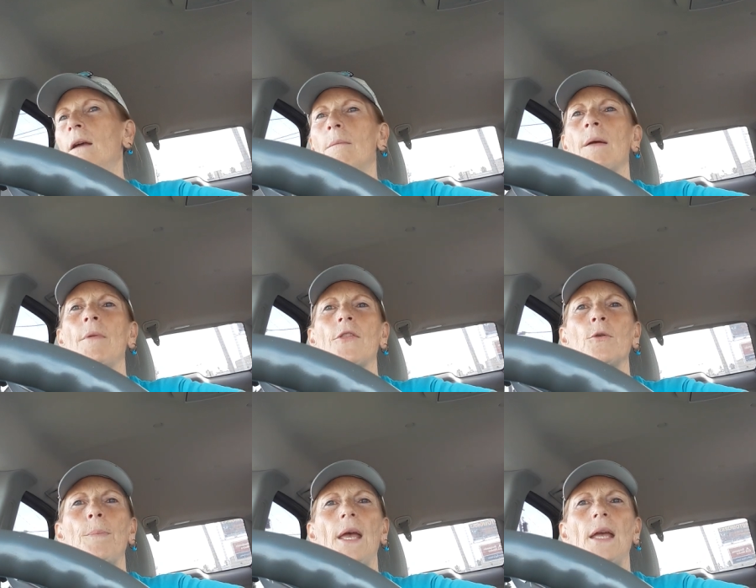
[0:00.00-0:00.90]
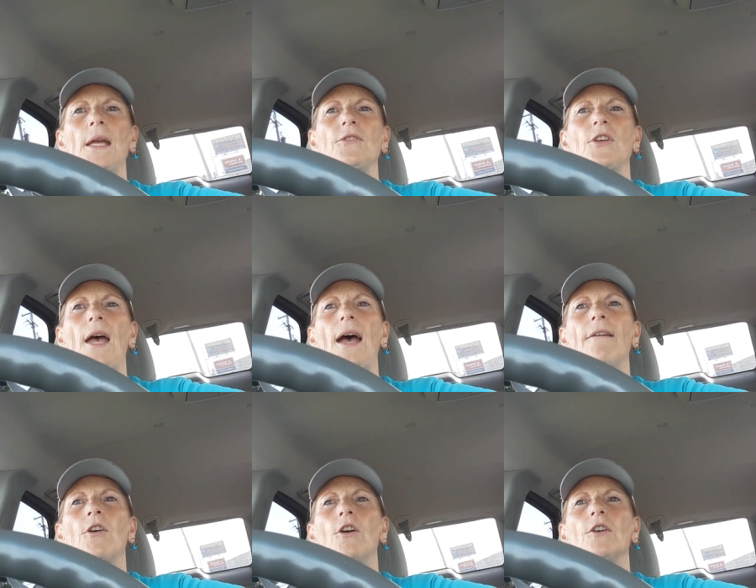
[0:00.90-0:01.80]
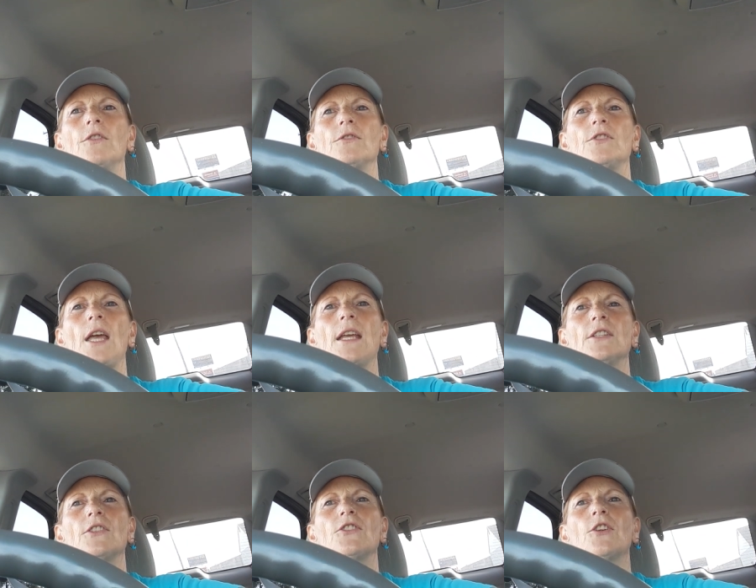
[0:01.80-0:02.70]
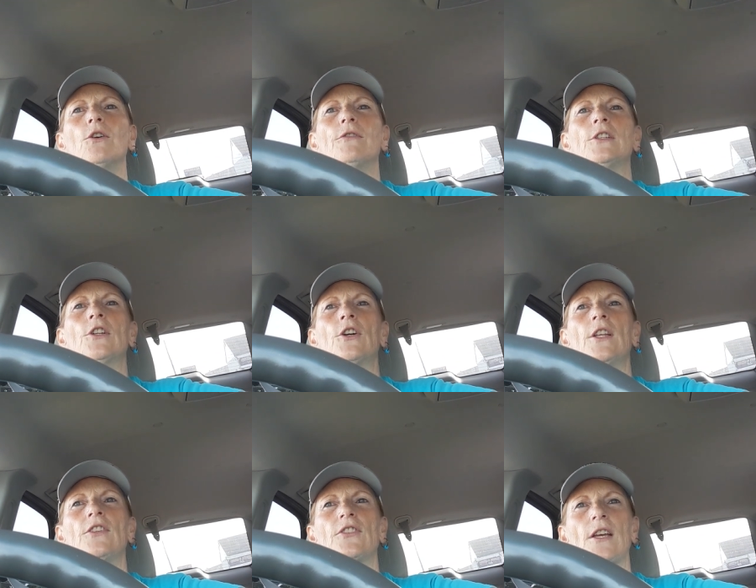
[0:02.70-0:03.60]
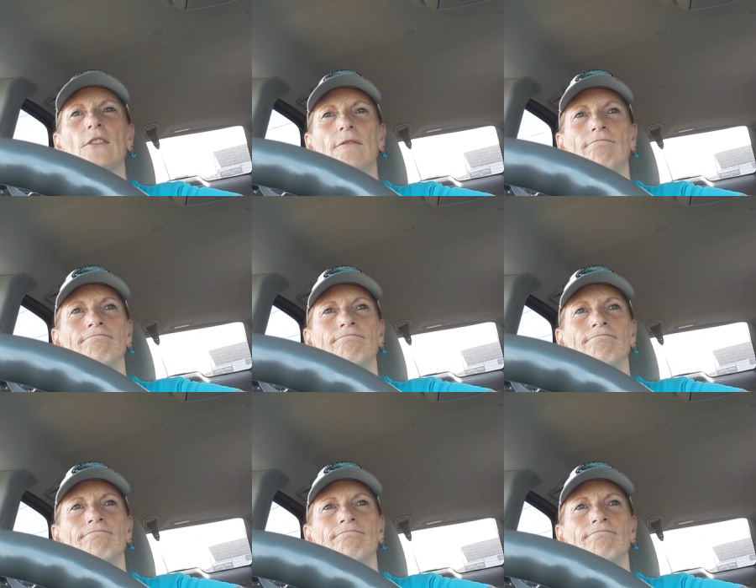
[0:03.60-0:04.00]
My mother paid to have her taken to Sylvan Learning Center.